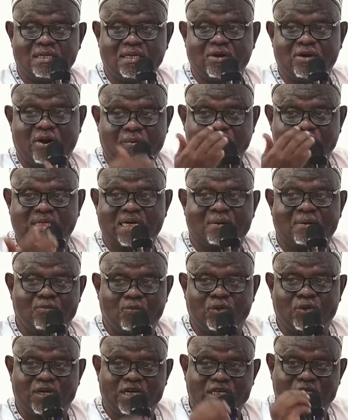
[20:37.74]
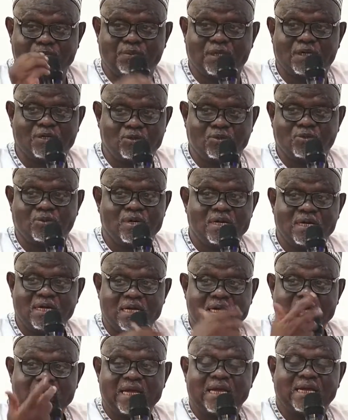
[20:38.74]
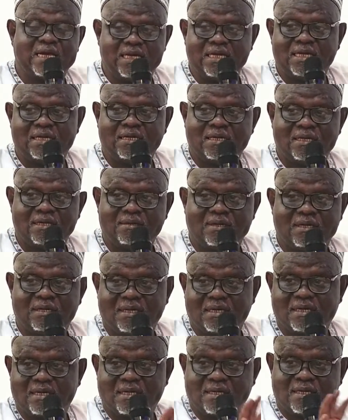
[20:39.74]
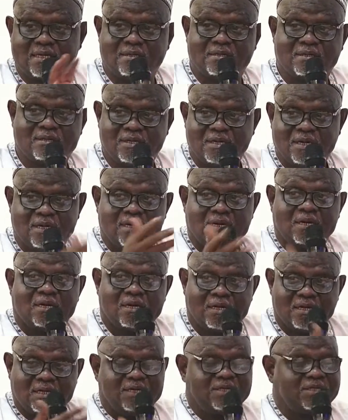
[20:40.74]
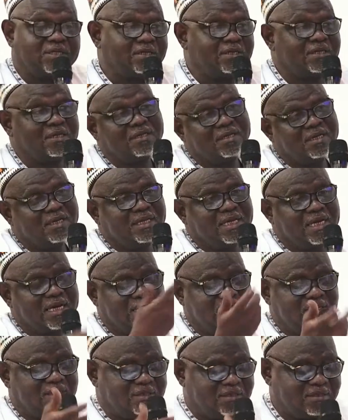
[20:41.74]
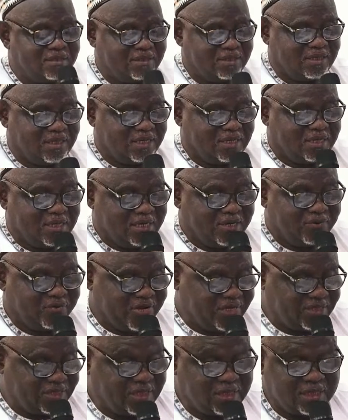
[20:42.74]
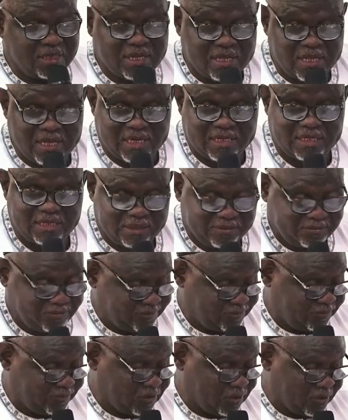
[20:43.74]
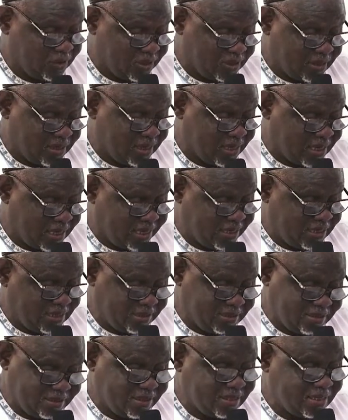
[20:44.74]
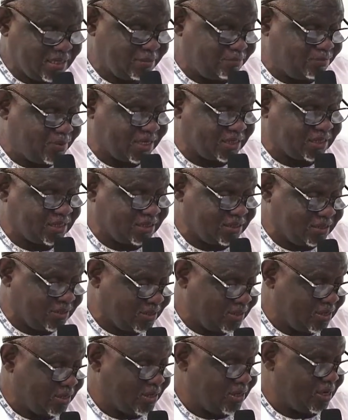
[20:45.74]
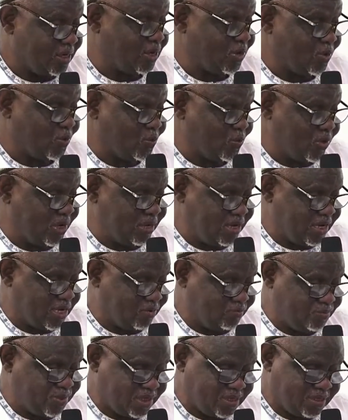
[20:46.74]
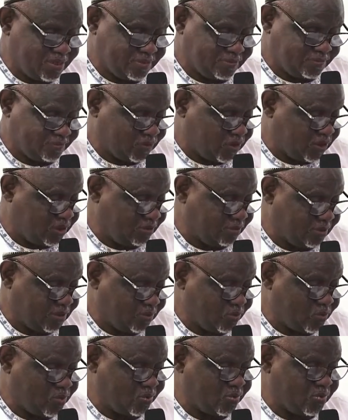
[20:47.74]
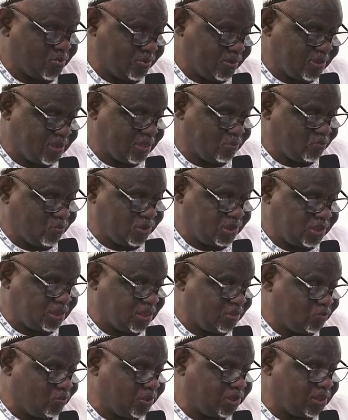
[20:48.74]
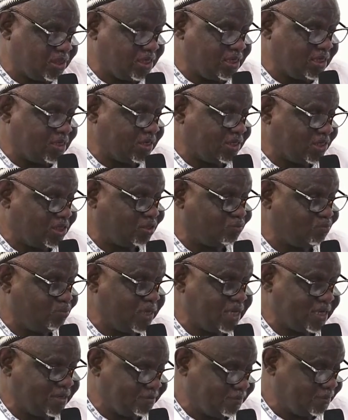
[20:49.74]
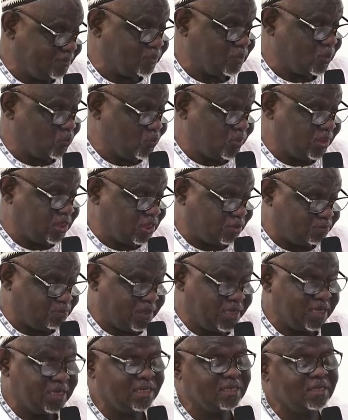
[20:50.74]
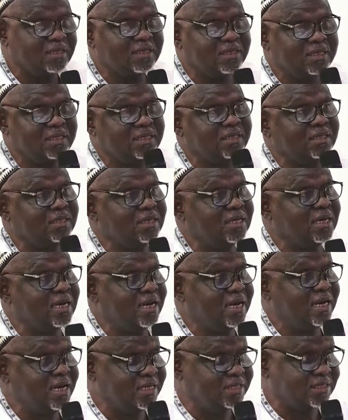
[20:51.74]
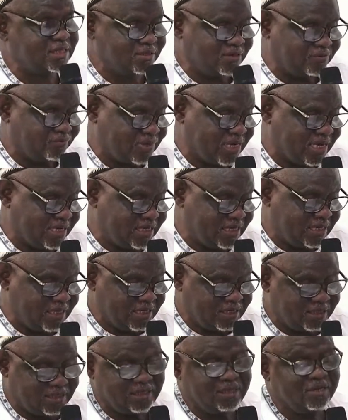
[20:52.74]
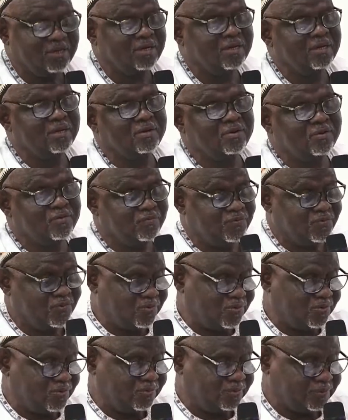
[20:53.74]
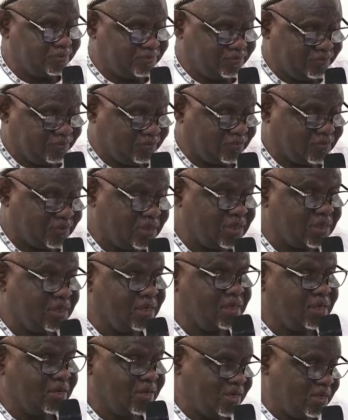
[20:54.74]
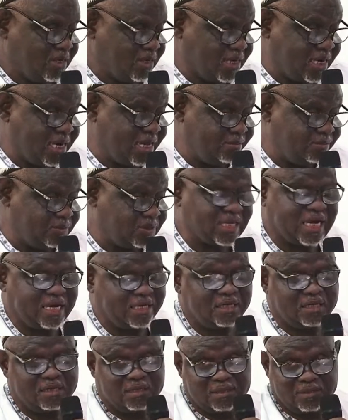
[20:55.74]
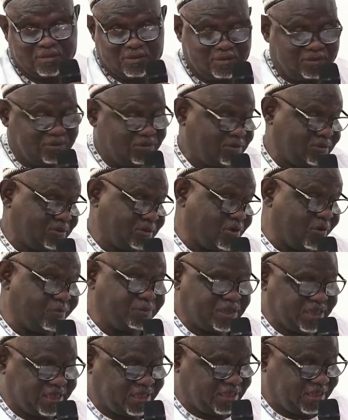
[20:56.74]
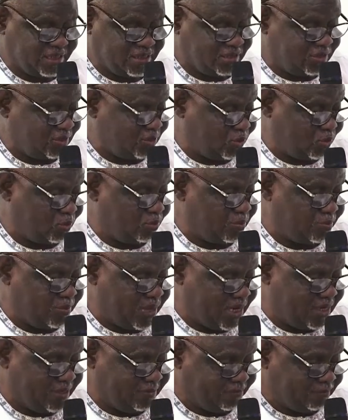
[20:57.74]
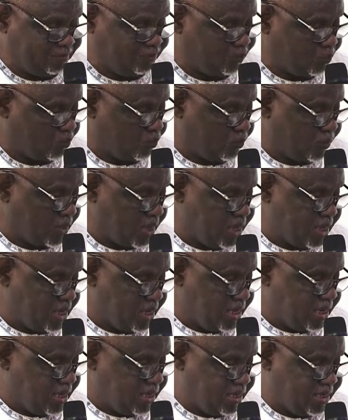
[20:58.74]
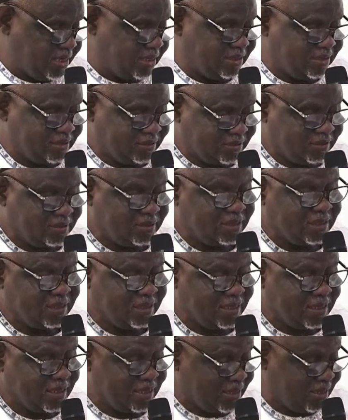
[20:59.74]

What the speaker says: they observe with respect to any listing, they can raise that, and the person will now be listened. So we say display. We display the list of candidates for claims and objections to be made. Then